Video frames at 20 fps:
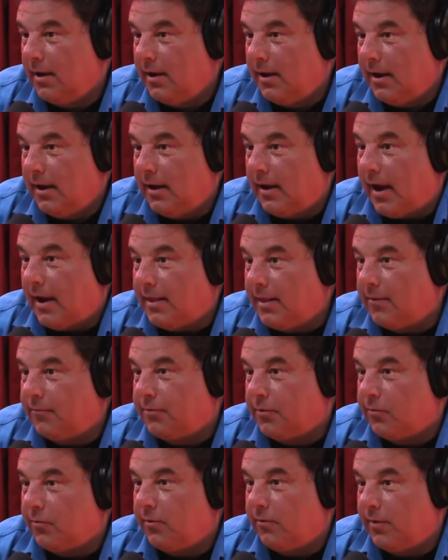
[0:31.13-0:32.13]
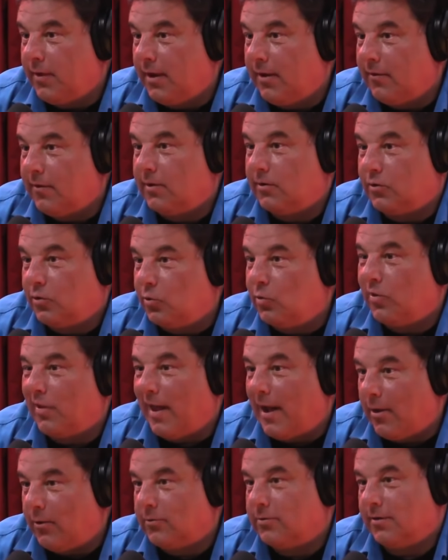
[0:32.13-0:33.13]
I left the Riviera in
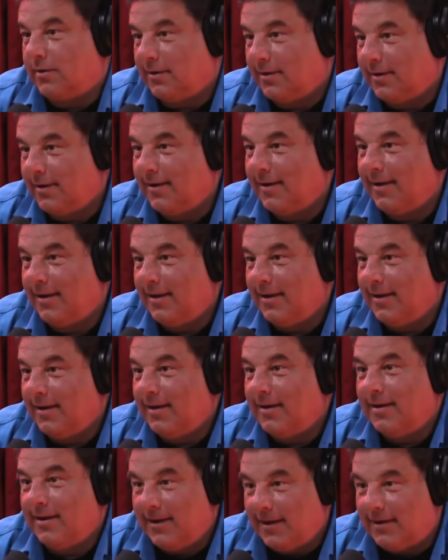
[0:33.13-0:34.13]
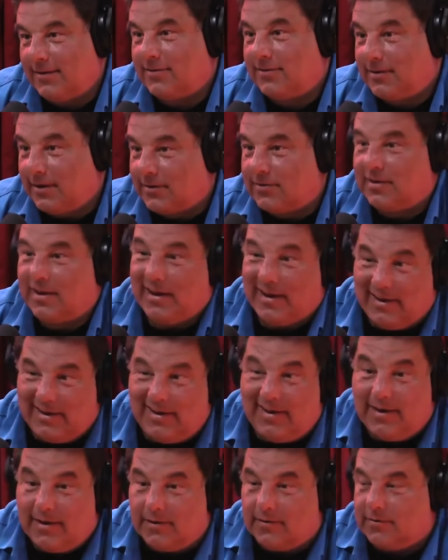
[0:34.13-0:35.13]
2000. Isn't that crazy? Yeah, 16
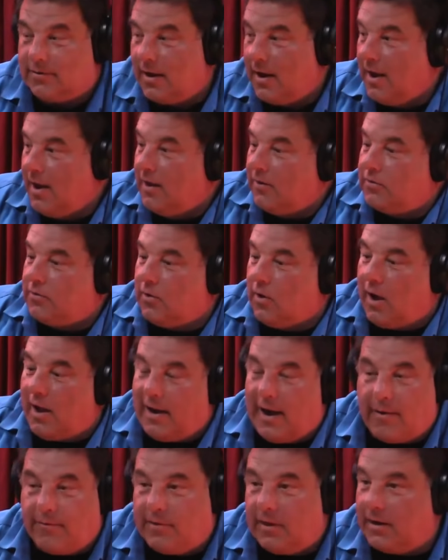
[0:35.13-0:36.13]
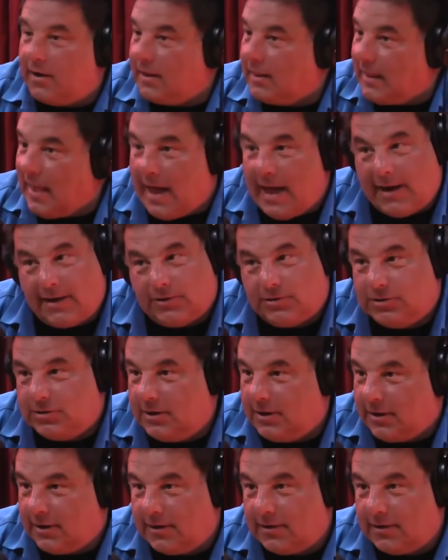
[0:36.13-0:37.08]
years. So, and I've done a lot of shit.